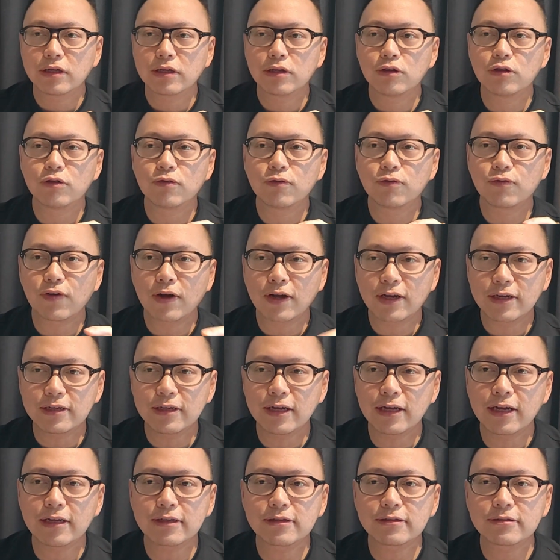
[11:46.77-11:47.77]
you find
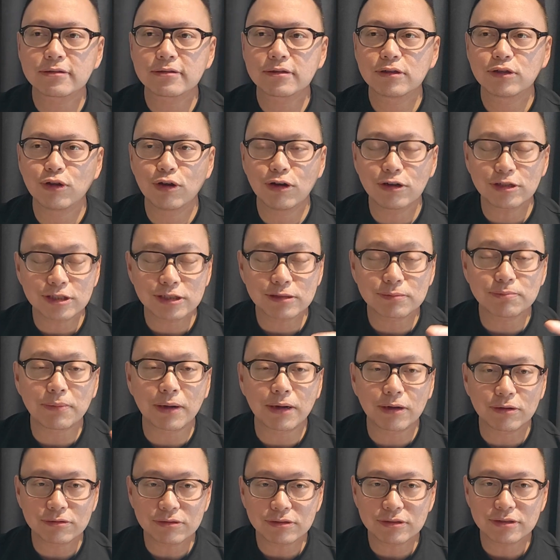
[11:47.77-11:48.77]
that your
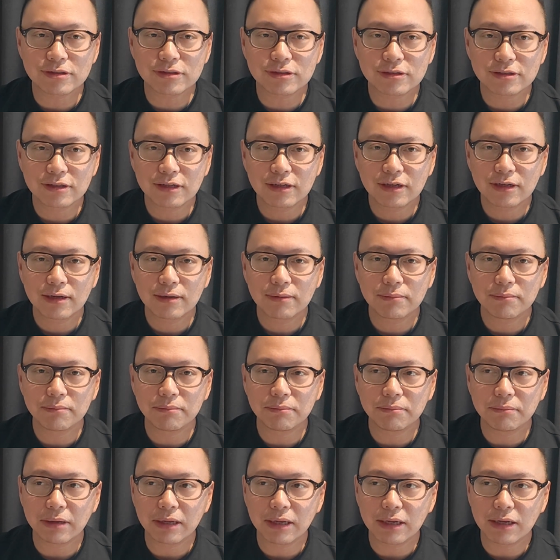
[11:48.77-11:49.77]
spouse
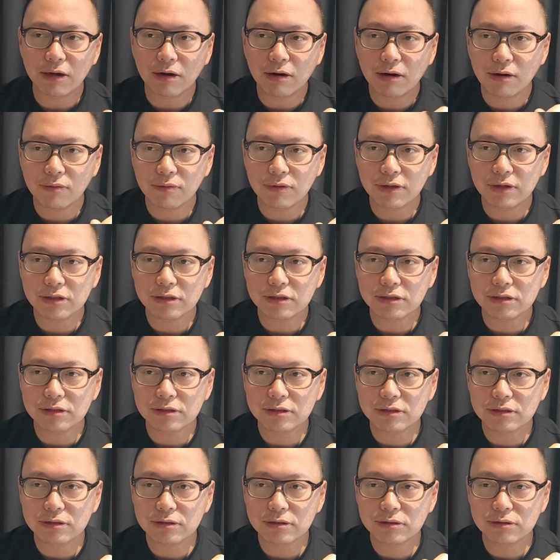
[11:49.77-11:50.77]
may
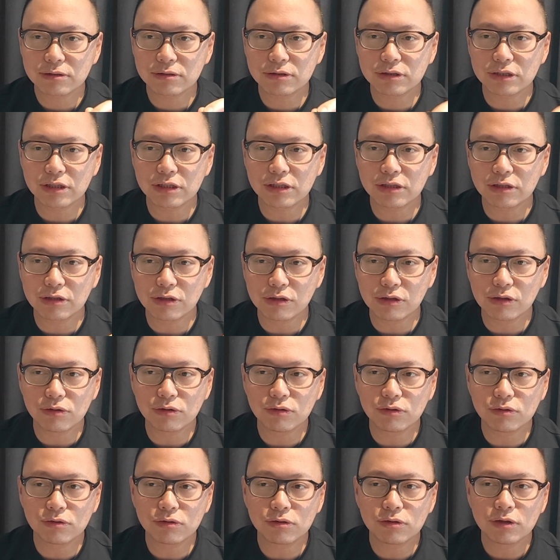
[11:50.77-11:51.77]
always treat
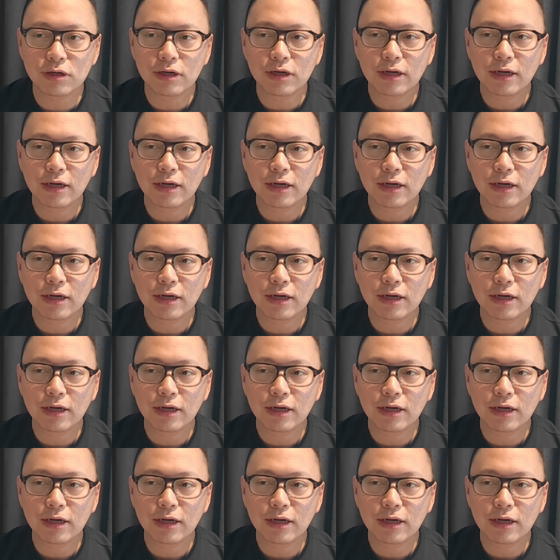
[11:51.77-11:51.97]
you